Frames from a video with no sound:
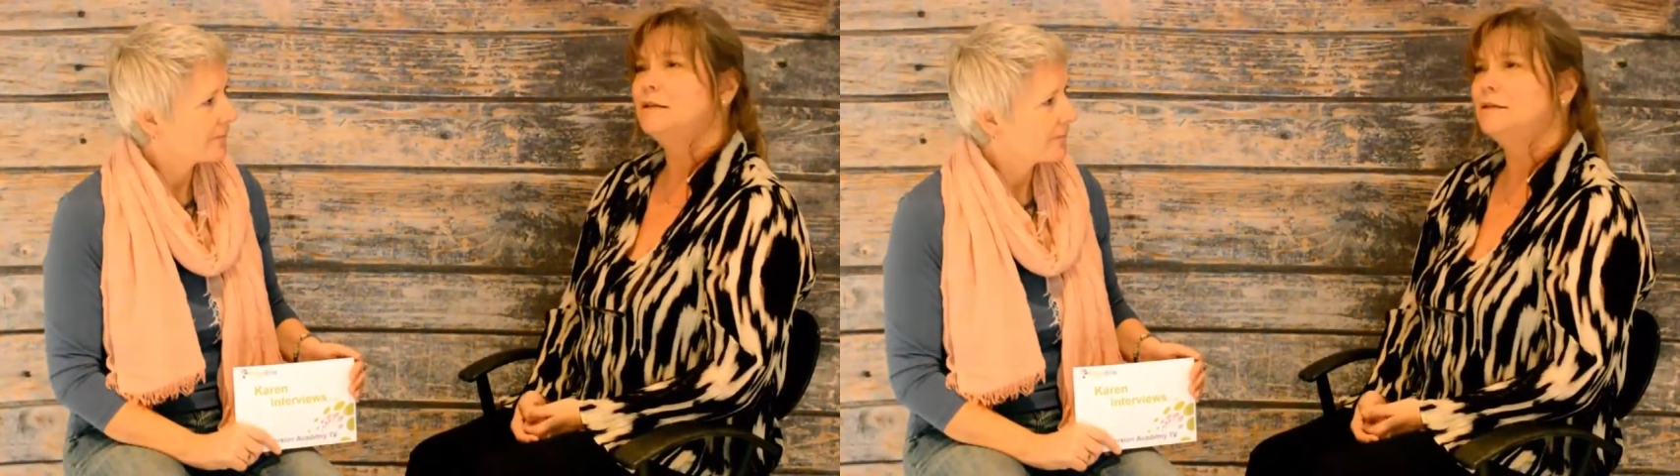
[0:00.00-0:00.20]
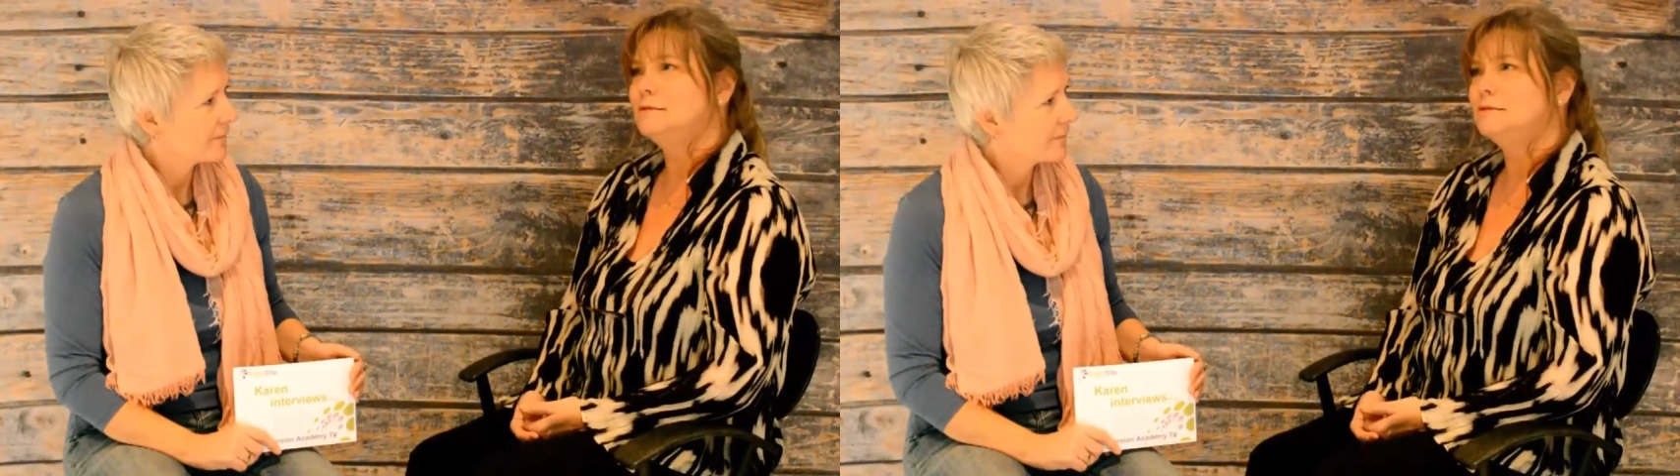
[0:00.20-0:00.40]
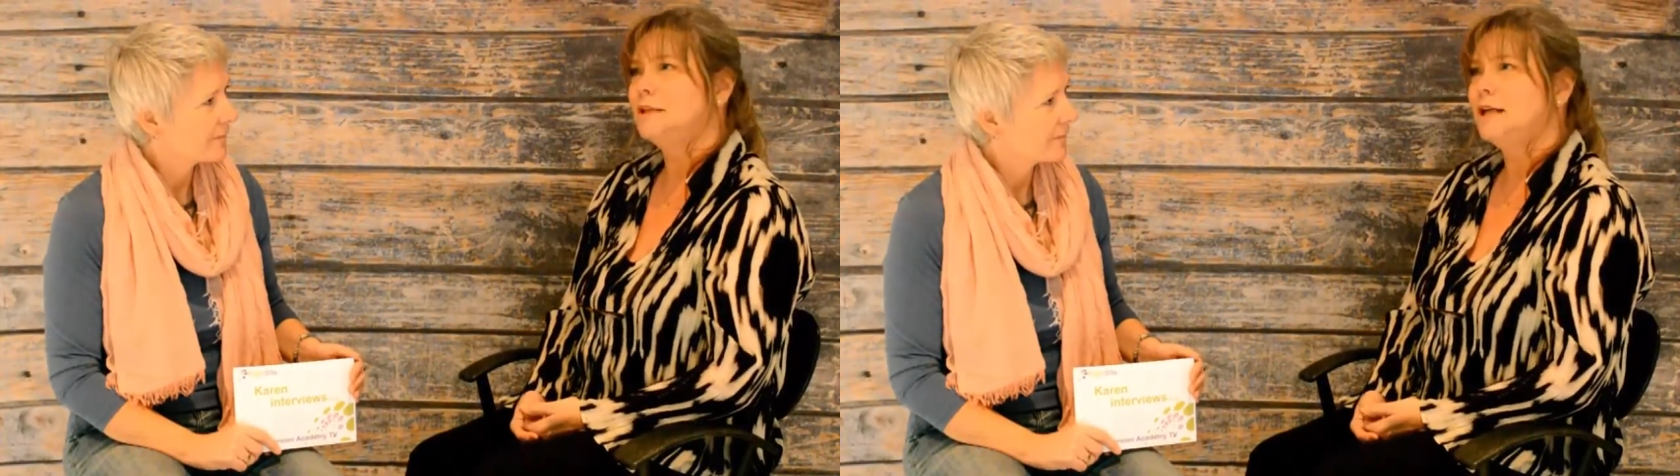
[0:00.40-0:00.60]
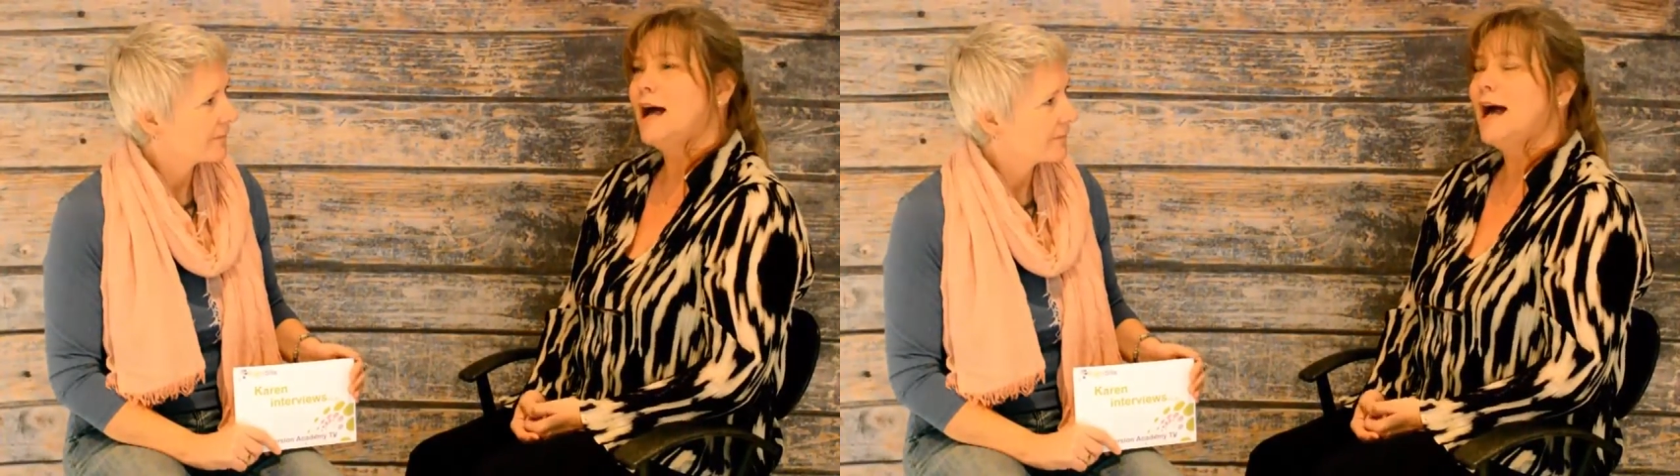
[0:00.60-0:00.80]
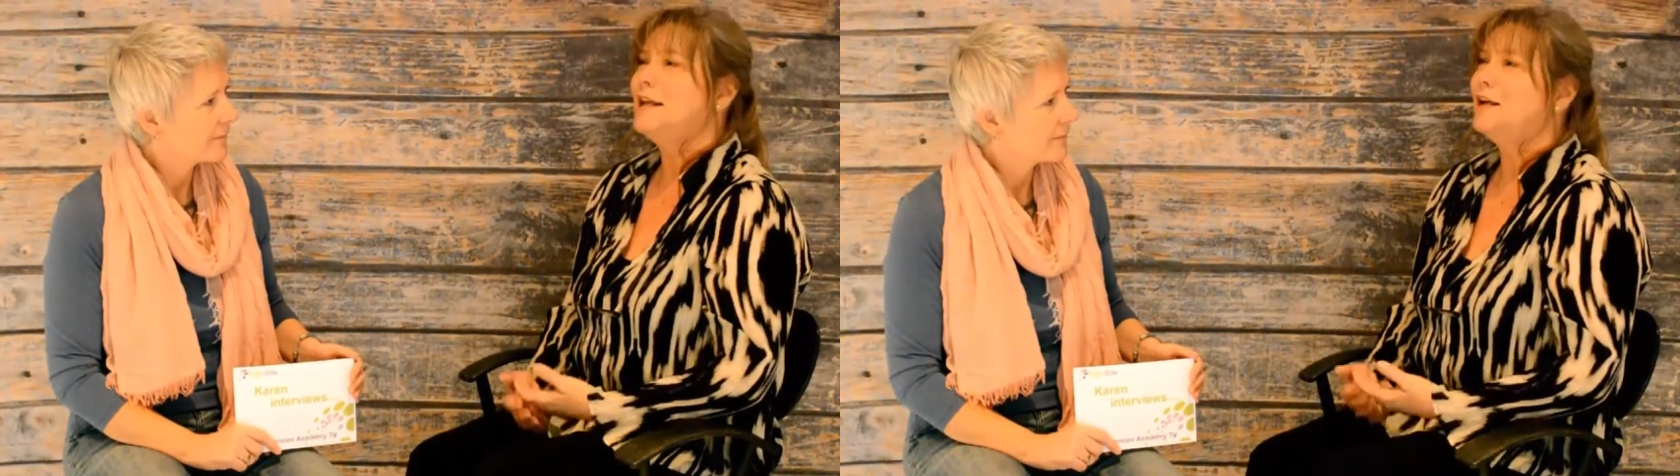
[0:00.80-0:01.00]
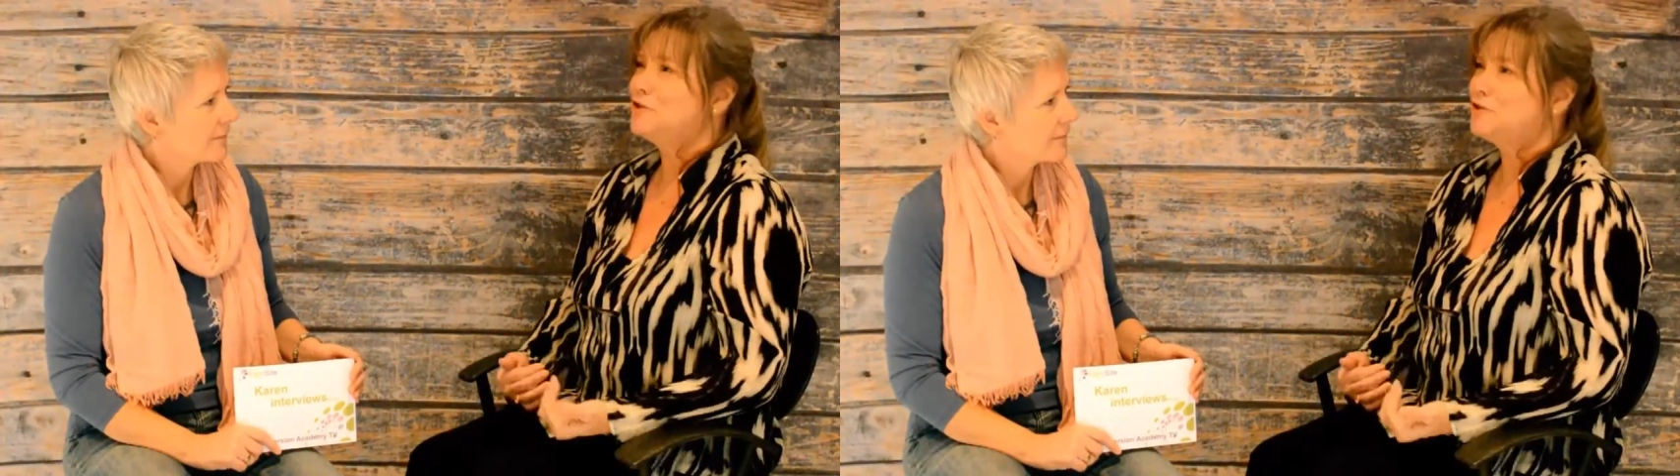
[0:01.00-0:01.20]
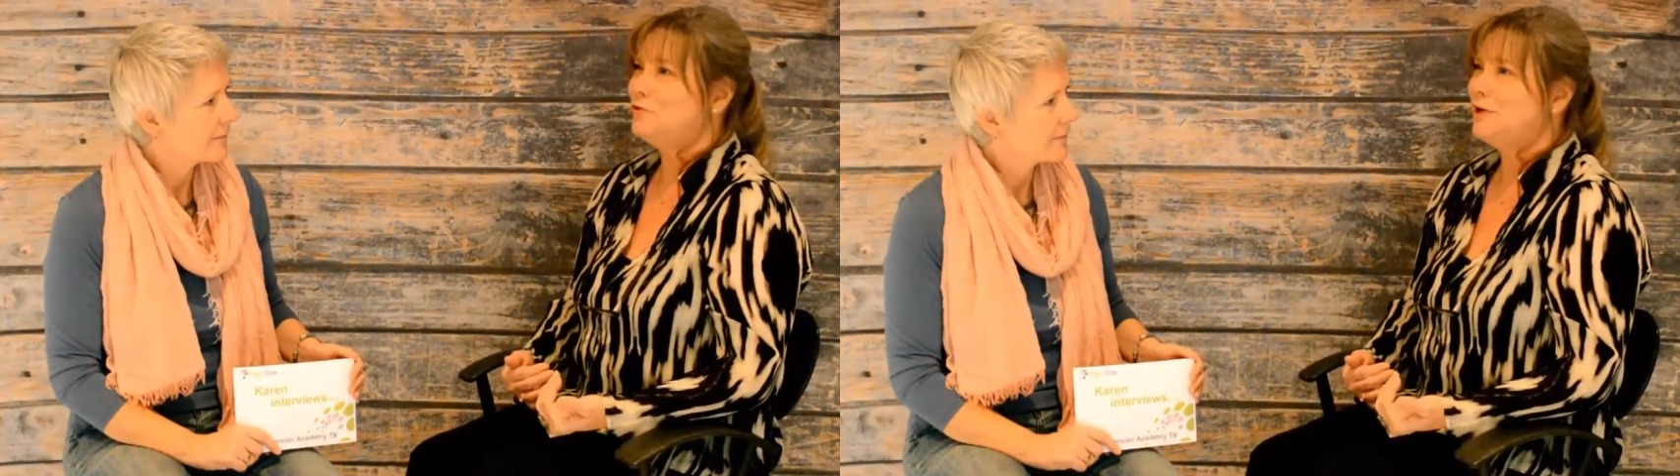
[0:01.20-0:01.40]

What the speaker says: oh, And I've just